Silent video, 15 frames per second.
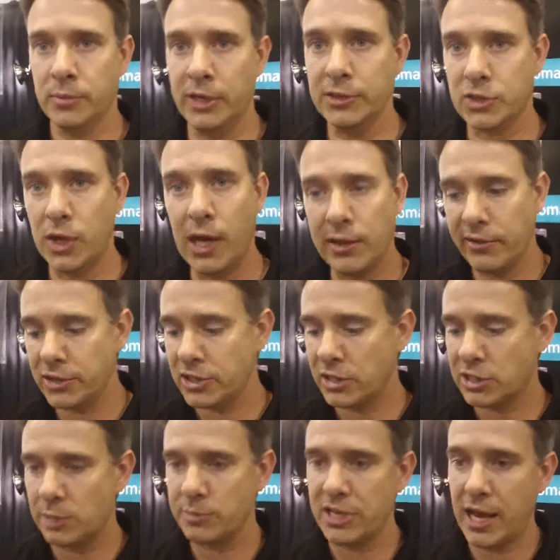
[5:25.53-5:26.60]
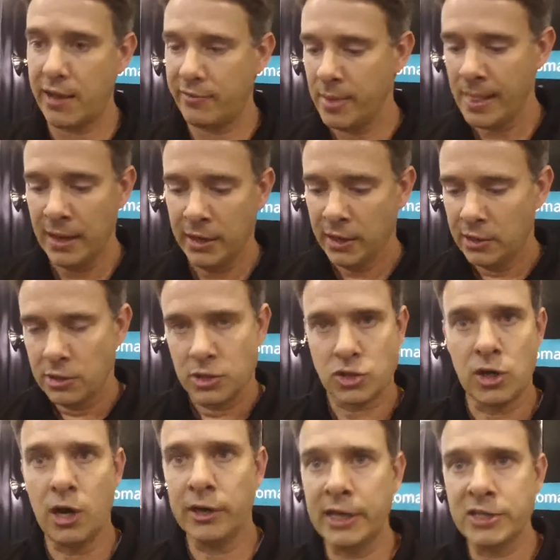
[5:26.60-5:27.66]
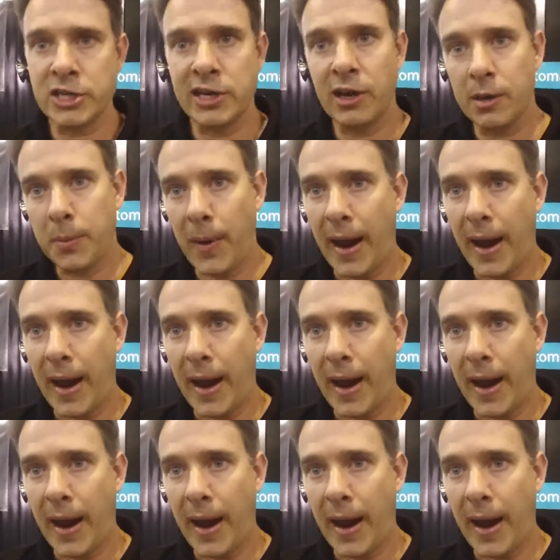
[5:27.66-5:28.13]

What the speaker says: Right? So all of our systems have strong engineering